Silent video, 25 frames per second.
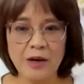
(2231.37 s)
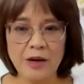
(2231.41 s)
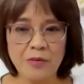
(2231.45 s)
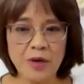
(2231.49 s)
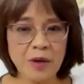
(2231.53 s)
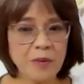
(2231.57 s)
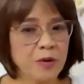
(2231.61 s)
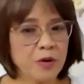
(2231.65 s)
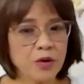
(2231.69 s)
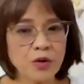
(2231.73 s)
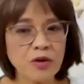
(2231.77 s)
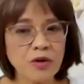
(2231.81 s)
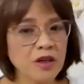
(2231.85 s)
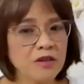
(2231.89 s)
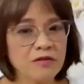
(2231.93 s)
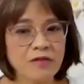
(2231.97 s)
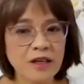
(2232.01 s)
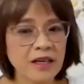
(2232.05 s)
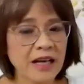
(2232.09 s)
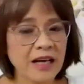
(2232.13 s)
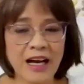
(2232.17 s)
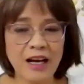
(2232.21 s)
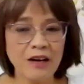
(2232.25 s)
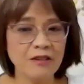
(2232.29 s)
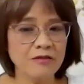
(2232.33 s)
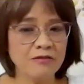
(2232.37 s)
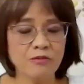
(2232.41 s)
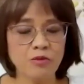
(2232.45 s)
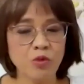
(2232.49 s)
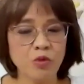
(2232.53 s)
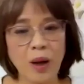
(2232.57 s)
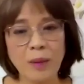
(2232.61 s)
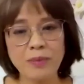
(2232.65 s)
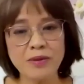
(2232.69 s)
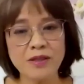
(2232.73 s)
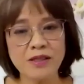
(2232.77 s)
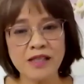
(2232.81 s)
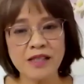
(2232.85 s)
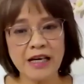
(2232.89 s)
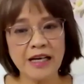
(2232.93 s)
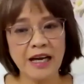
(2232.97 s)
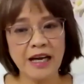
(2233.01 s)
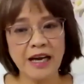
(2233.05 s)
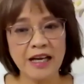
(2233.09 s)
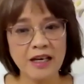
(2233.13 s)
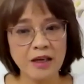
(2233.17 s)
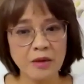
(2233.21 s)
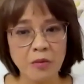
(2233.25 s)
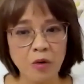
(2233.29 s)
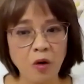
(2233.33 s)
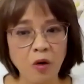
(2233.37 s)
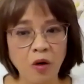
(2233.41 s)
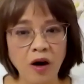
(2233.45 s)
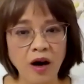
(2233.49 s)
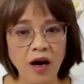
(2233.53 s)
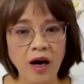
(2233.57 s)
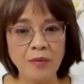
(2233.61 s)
People don't even have website anymore.